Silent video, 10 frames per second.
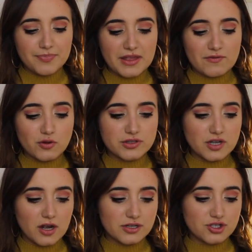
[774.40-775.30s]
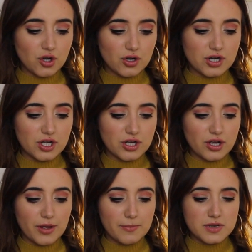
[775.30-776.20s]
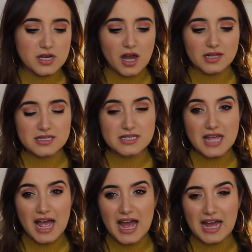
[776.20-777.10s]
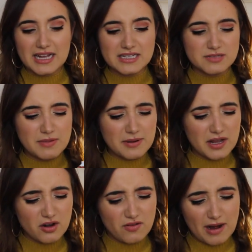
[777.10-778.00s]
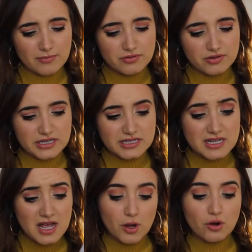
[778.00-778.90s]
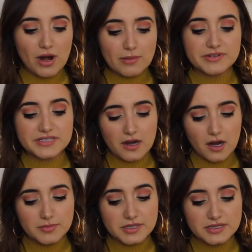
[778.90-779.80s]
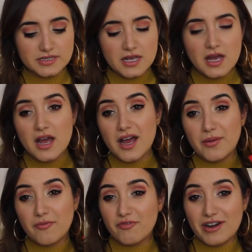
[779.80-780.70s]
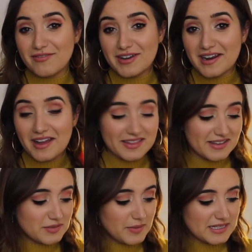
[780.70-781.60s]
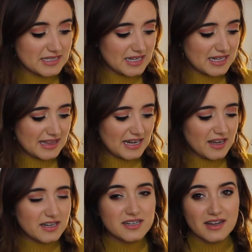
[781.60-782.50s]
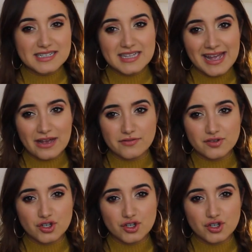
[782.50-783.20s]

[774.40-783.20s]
They've got dark chocolate, nuts, and maybe like cranberries. Oh, cranberries and almonds. Really, really like these, basically. They're like a nice hit of